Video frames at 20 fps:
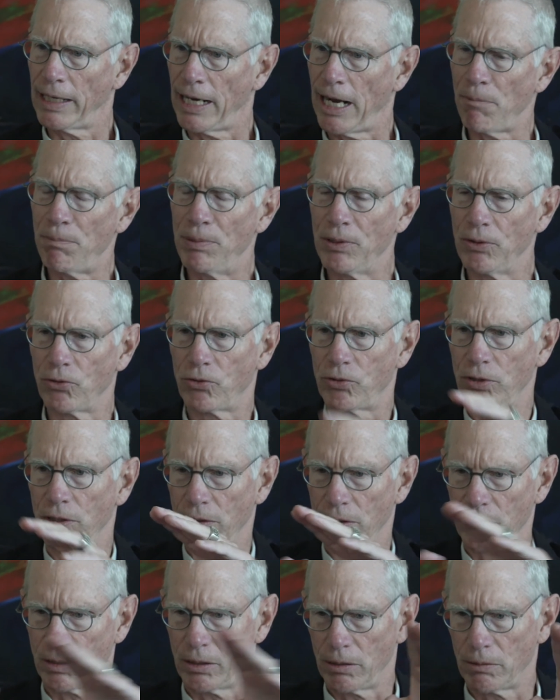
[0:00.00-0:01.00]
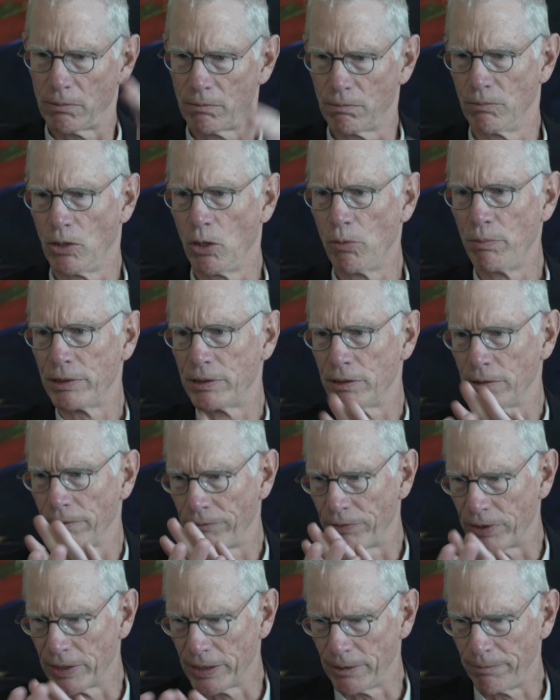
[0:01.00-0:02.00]
happens in the moment
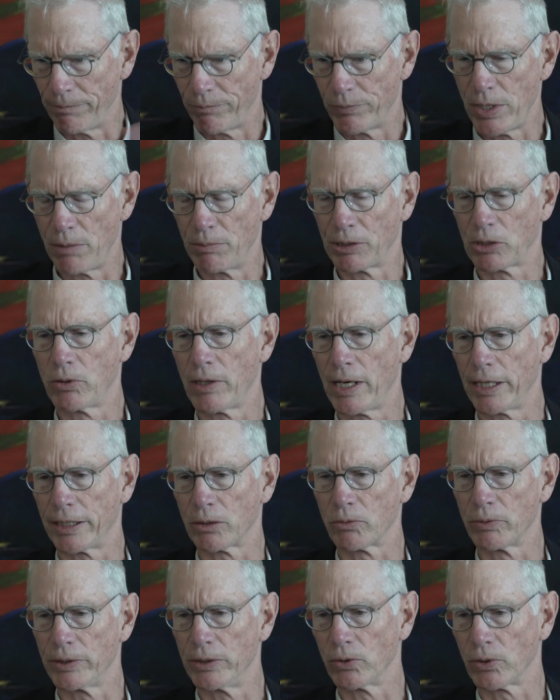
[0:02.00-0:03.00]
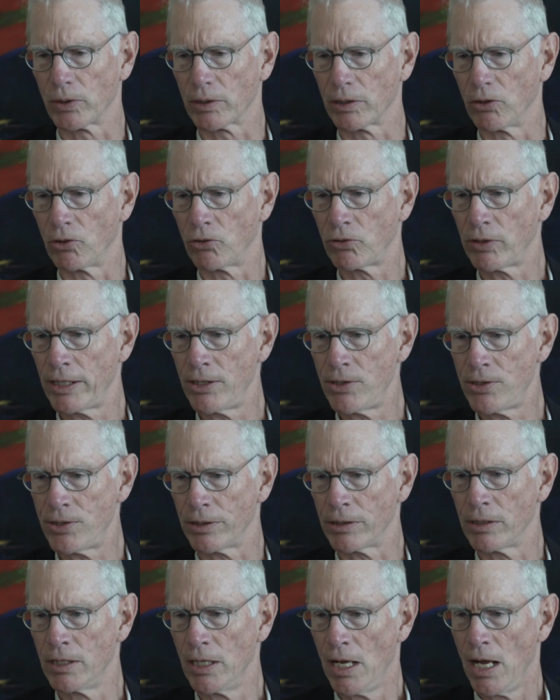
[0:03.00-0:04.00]
of the democratic
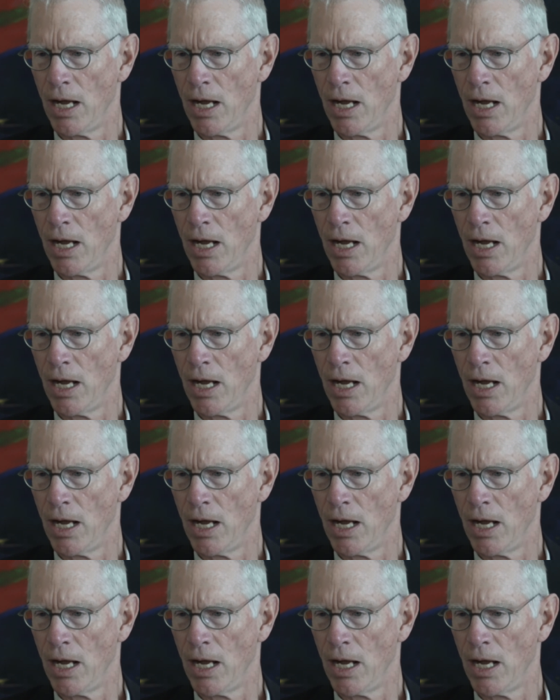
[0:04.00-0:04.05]
reorganization